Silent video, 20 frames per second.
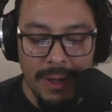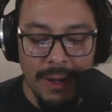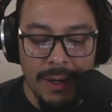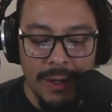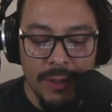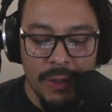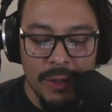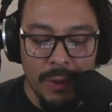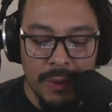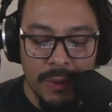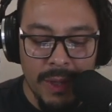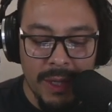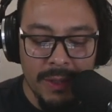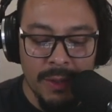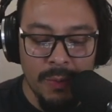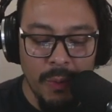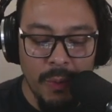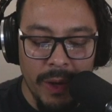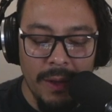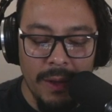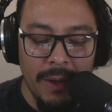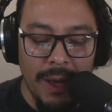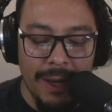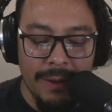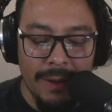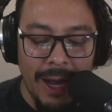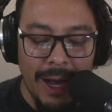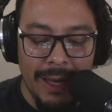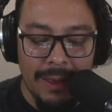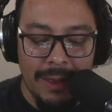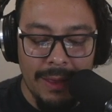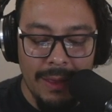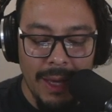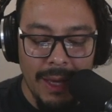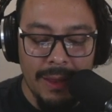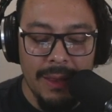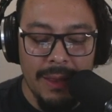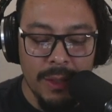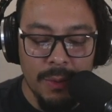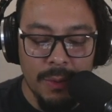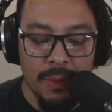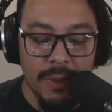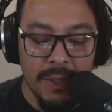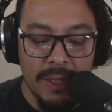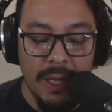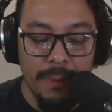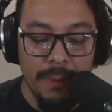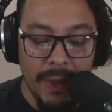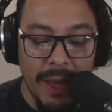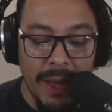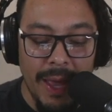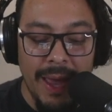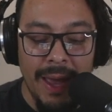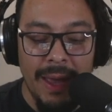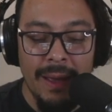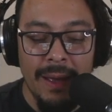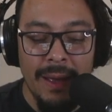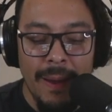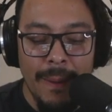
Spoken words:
So this will, I think this will see play,